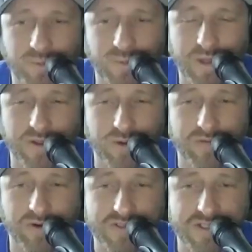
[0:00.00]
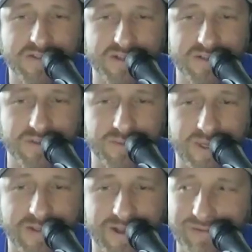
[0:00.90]
in the university system,
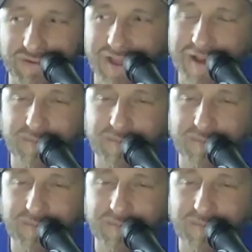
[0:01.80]
like for that,